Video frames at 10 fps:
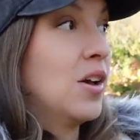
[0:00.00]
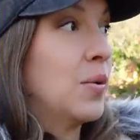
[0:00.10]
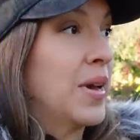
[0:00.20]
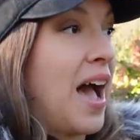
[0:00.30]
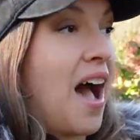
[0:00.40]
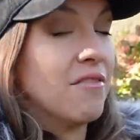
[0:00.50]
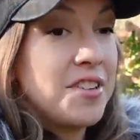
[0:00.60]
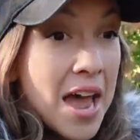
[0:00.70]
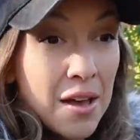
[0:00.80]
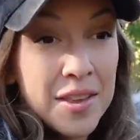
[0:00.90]
We have
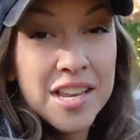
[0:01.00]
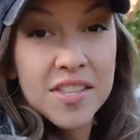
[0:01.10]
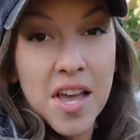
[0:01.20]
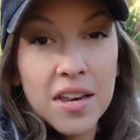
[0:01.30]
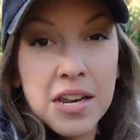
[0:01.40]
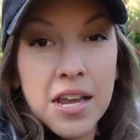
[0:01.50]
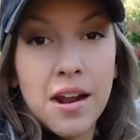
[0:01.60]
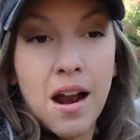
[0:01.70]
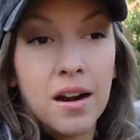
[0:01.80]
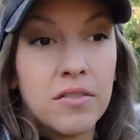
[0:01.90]
dahlias that need
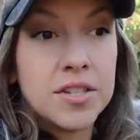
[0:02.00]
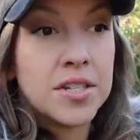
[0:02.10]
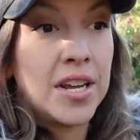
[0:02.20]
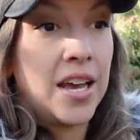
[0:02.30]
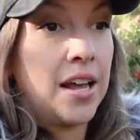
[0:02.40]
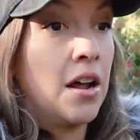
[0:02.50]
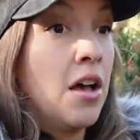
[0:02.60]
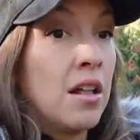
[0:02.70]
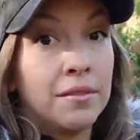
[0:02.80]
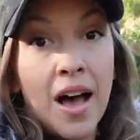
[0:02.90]
harvested,
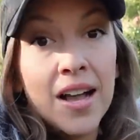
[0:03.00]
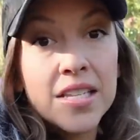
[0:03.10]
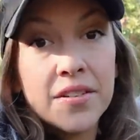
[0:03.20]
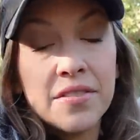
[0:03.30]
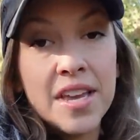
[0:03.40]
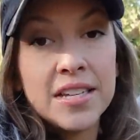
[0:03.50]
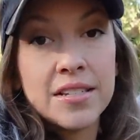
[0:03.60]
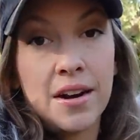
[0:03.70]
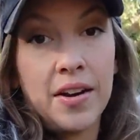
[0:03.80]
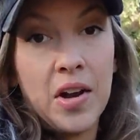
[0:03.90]
lots of things
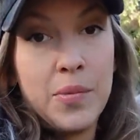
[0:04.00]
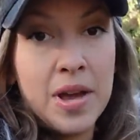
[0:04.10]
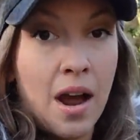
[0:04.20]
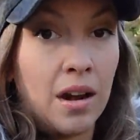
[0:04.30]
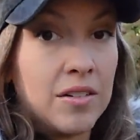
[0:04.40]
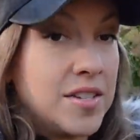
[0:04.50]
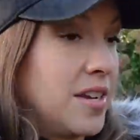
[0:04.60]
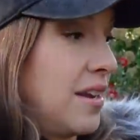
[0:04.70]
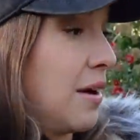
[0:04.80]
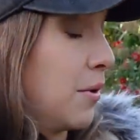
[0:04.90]
that are going to be
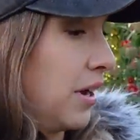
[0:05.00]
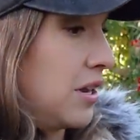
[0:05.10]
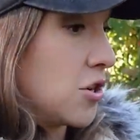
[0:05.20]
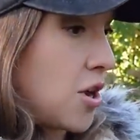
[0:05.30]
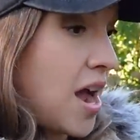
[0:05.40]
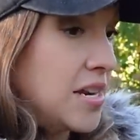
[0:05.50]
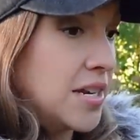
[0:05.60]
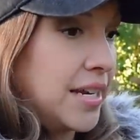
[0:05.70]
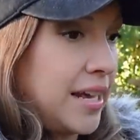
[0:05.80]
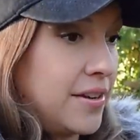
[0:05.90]
harvested and we're going to dry
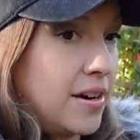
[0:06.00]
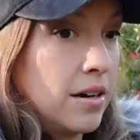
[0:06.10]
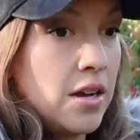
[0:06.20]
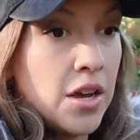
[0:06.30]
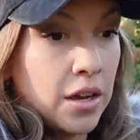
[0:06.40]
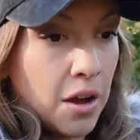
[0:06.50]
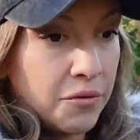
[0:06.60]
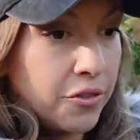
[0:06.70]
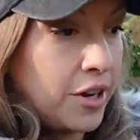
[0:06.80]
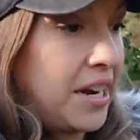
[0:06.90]
together.
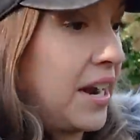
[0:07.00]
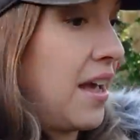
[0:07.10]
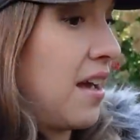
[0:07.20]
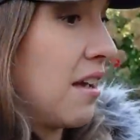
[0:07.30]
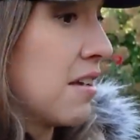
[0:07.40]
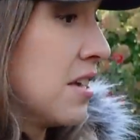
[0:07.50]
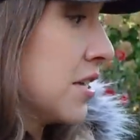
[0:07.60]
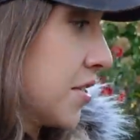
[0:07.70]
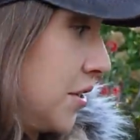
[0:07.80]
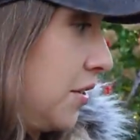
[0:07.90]
Gomphrena,
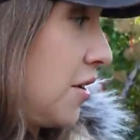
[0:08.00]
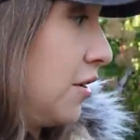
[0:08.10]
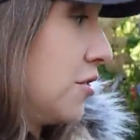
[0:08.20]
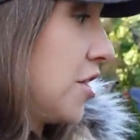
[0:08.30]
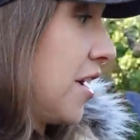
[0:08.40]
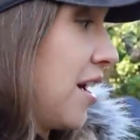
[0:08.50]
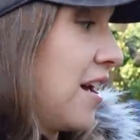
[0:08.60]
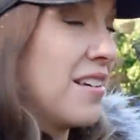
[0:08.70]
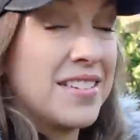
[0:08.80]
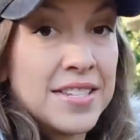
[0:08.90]

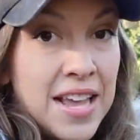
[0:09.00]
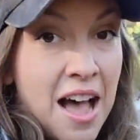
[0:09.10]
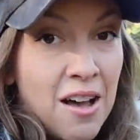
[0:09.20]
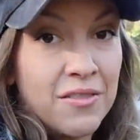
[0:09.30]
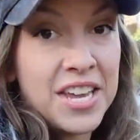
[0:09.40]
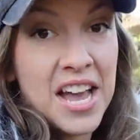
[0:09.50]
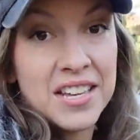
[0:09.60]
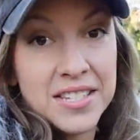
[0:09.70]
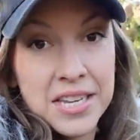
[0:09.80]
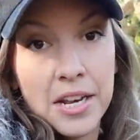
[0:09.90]
celosia, salvia,
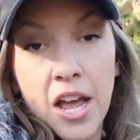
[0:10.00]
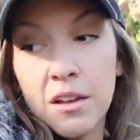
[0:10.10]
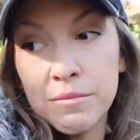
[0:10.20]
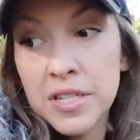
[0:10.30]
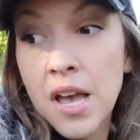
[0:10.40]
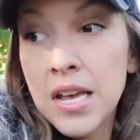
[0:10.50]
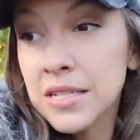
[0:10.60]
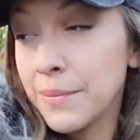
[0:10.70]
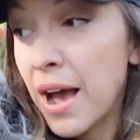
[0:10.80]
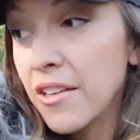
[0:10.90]
sedums.
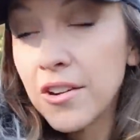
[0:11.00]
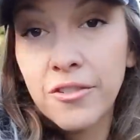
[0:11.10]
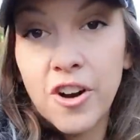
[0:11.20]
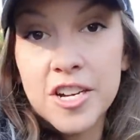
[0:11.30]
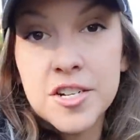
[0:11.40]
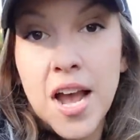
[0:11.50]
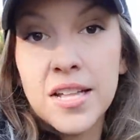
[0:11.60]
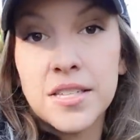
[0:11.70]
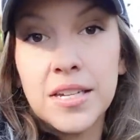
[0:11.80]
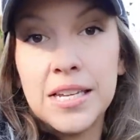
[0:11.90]
Some other fresh
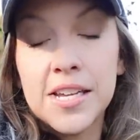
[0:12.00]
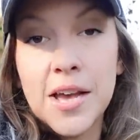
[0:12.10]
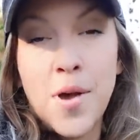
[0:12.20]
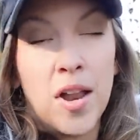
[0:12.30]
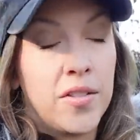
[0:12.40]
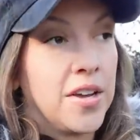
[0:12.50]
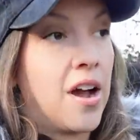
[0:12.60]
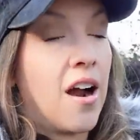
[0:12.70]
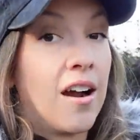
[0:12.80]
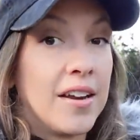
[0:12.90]
cuts need to come out of the
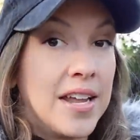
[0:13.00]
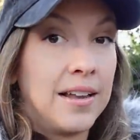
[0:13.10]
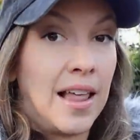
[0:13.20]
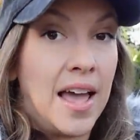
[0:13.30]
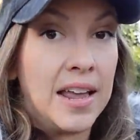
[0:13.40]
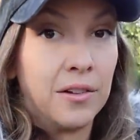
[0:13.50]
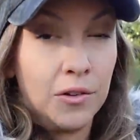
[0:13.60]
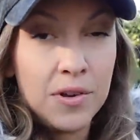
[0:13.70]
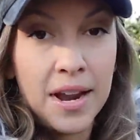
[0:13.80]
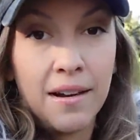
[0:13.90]
garden like
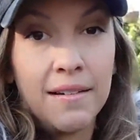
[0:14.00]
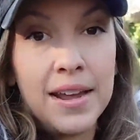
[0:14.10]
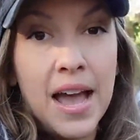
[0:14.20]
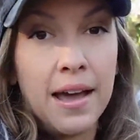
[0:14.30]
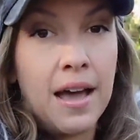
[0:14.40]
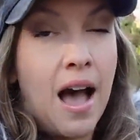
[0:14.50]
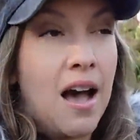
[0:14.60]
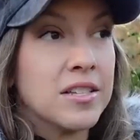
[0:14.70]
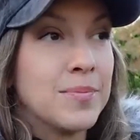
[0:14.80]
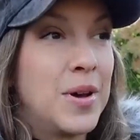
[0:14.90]
lunaria,
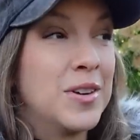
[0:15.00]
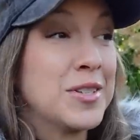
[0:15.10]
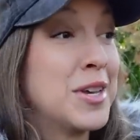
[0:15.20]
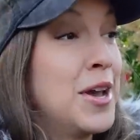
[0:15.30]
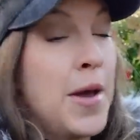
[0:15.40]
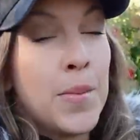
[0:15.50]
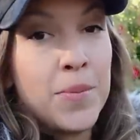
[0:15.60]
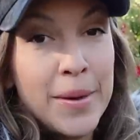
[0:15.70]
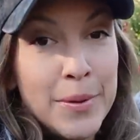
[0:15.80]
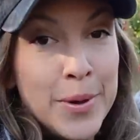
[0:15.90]
cosmos.
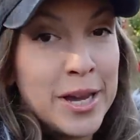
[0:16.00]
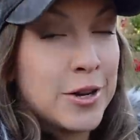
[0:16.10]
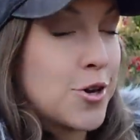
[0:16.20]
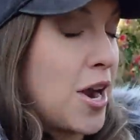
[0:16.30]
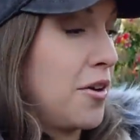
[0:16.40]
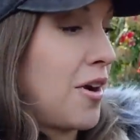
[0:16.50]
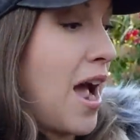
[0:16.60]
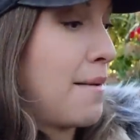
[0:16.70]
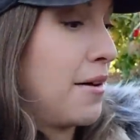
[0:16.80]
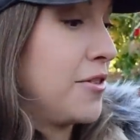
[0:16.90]
Maybe we can try to
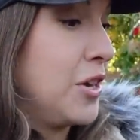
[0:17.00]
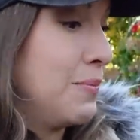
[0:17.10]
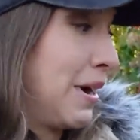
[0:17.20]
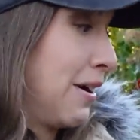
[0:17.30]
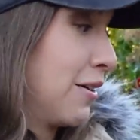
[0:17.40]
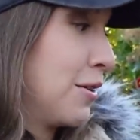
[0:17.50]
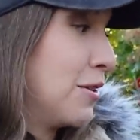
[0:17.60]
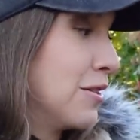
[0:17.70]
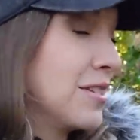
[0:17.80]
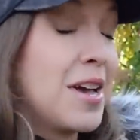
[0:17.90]
grab a few
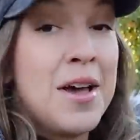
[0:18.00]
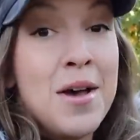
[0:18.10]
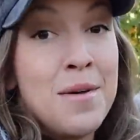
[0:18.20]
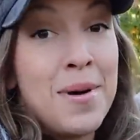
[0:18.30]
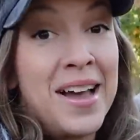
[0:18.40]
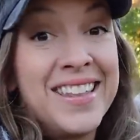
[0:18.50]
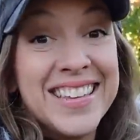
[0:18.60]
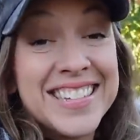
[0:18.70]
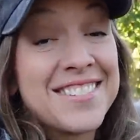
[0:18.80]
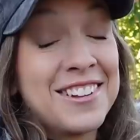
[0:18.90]
marigolds, but
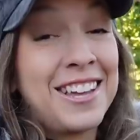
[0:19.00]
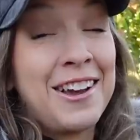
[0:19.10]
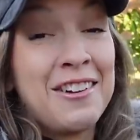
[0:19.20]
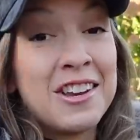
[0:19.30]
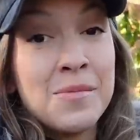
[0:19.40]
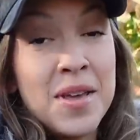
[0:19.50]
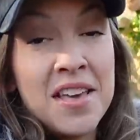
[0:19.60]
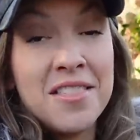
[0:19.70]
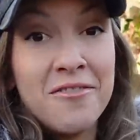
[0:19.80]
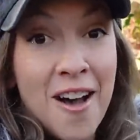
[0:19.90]
this is really really going to
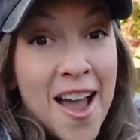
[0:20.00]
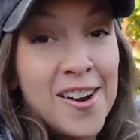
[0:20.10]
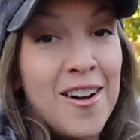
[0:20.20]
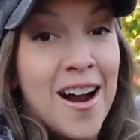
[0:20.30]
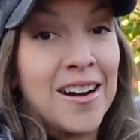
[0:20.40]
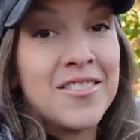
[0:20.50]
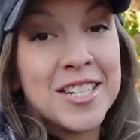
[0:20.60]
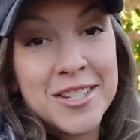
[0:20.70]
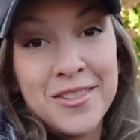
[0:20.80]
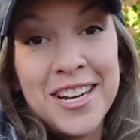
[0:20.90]
be the final
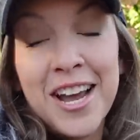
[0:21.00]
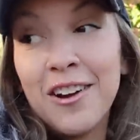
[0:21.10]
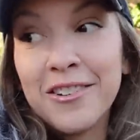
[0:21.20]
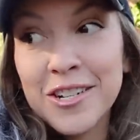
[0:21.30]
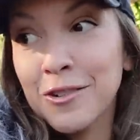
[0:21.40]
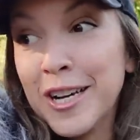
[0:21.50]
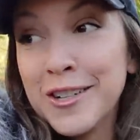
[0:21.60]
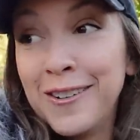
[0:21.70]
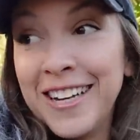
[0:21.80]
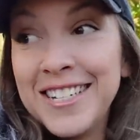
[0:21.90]
harvest video for
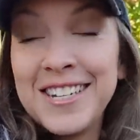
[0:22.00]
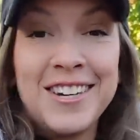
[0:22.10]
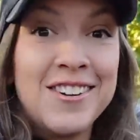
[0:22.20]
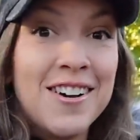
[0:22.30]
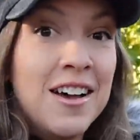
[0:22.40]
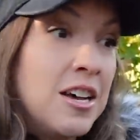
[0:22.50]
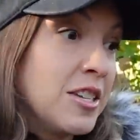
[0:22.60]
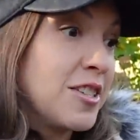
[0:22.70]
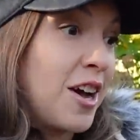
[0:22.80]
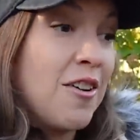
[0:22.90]
2022.
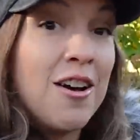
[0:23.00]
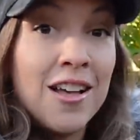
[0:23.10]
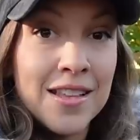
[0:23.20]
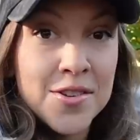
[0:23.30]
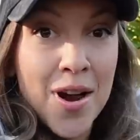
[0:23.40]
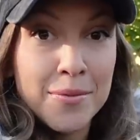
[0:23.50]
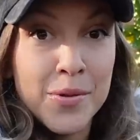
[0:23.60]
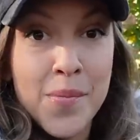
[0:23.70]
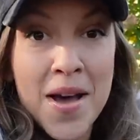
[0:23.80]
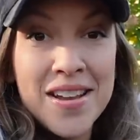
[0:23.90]
So let's grab
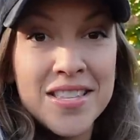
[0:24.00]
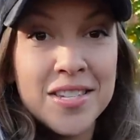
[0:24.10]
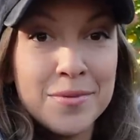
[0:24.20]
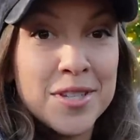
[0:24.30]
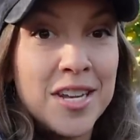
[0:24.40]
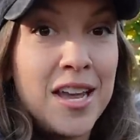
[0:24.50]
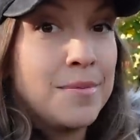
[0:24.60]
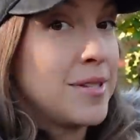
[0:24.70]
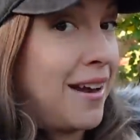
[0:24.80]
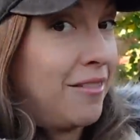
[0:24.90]
some buckets, some
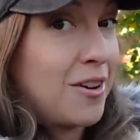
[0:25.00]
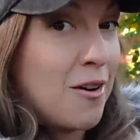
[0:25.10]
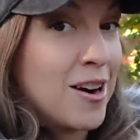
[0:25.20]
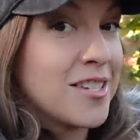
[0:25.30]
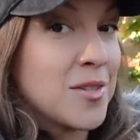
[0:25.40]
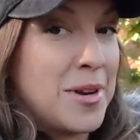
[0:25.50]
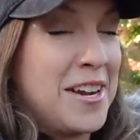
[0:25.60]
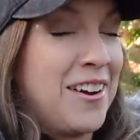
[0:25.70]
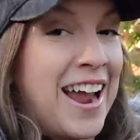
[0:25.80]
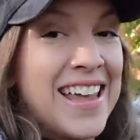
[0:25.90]
snips, and of course,
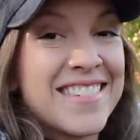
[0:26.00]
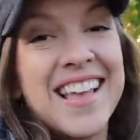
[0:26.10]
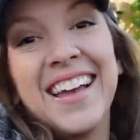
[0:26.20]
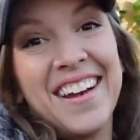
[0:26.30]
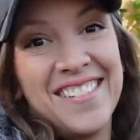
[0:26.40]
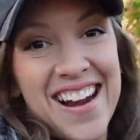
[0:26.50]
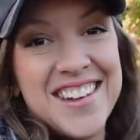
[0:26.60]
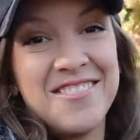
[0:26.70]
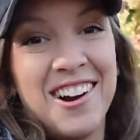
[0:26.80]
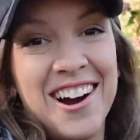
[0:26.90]
sweet grace, and get right
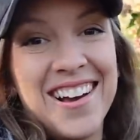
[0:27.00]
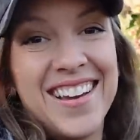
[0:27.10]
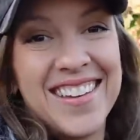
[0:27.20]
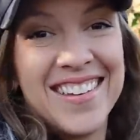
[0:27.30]
to work.